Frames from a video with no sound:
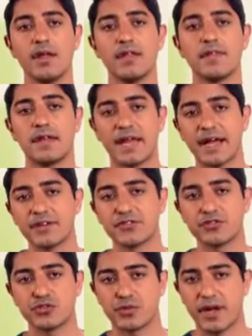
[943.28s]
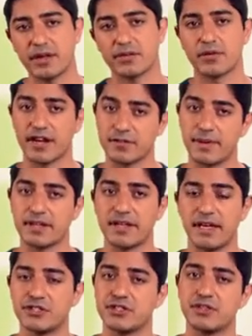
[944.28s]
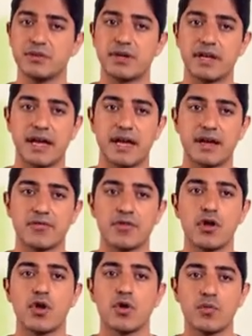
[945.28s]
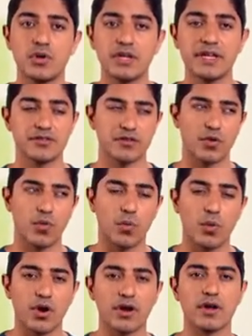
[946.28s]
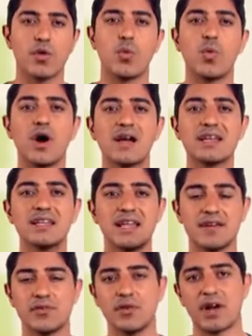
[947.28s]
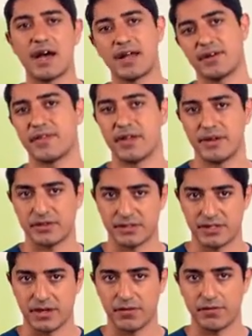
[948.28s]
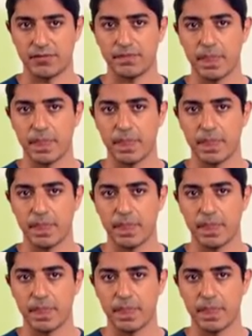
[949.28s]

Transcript: The next trait or expectation you can have really is to work one level higher than yourself.